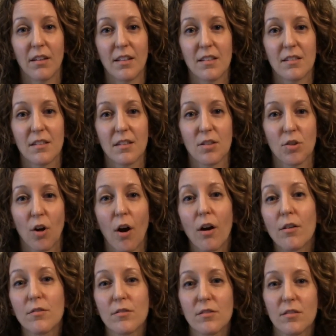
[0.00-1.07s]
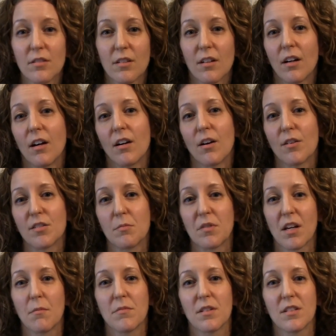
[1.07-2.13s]
These scars are
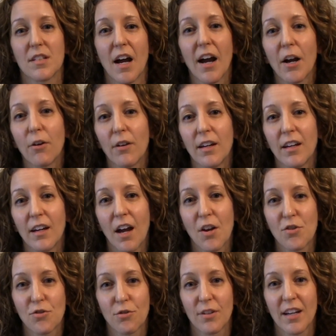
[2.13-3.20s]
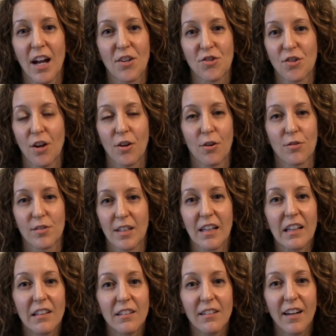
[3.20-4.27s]
sometimes a diary entry etched on our
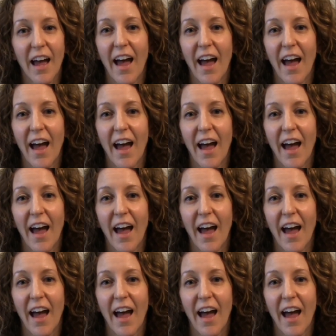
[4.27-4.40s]
skin,